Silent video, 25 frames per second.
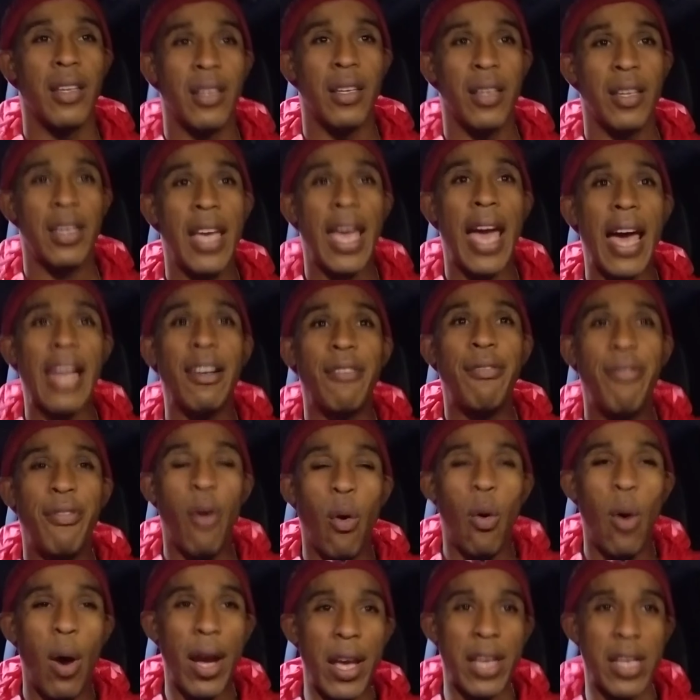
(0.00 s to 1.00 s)
He had a
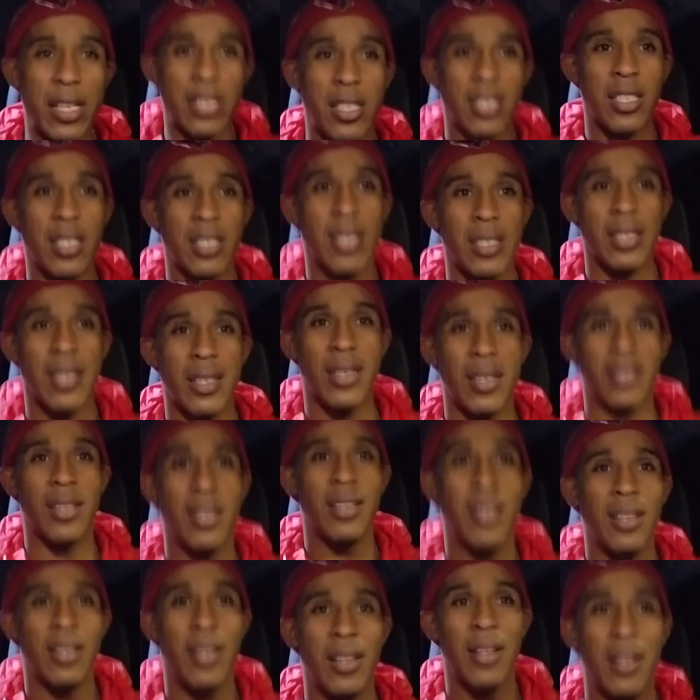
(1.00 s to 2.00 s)
voice,
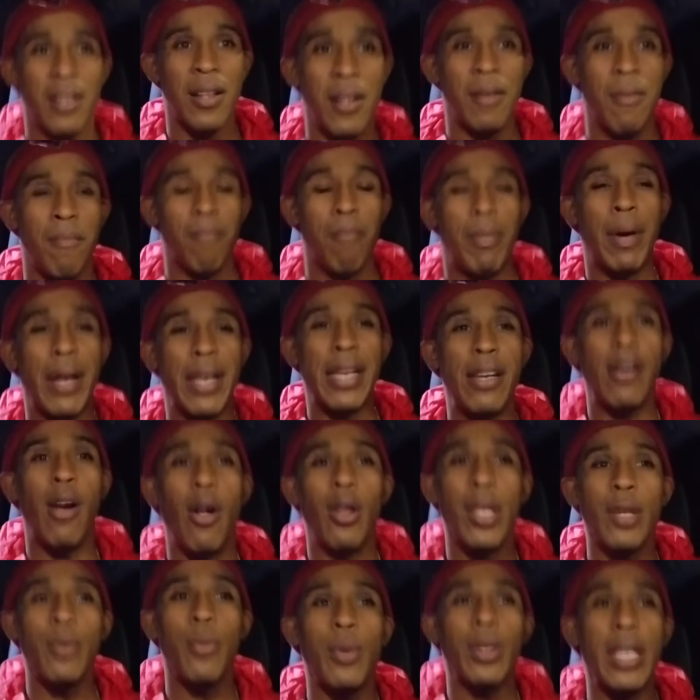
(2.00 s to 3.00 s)
but it
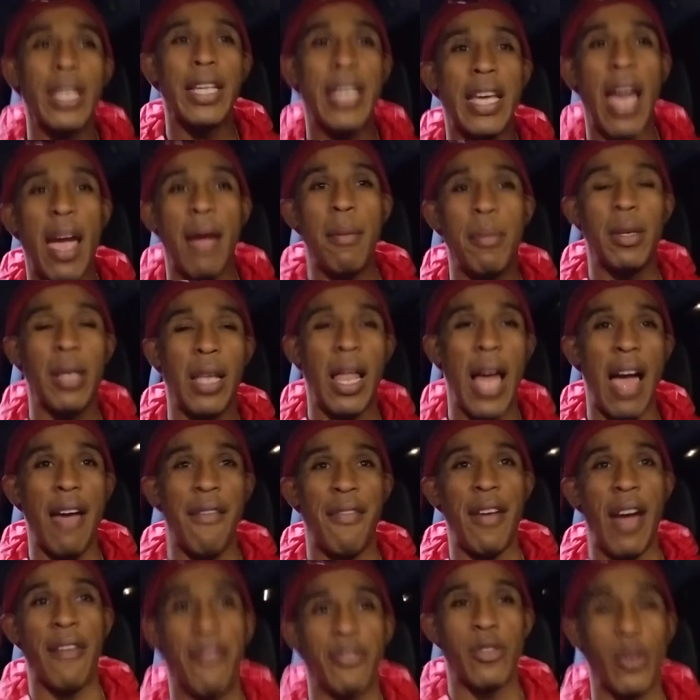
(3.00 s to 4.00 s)
only really came to life
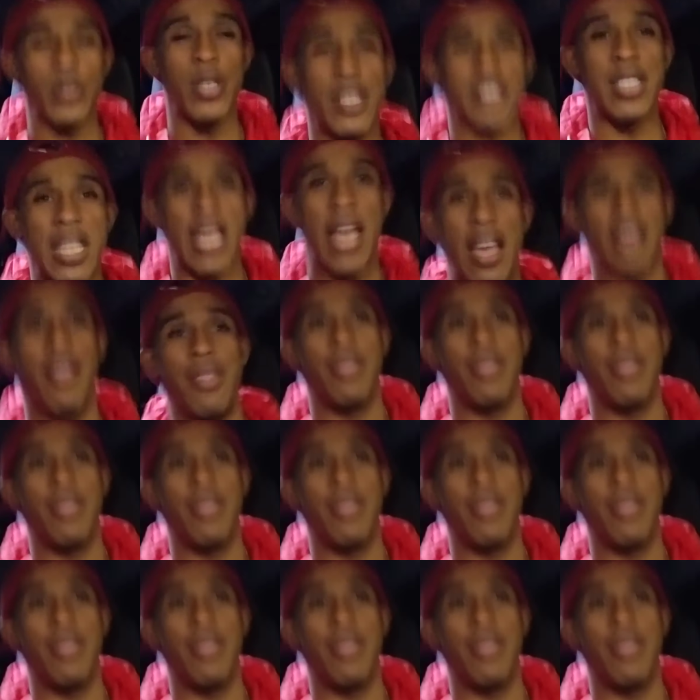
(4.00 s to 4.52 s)
after his death.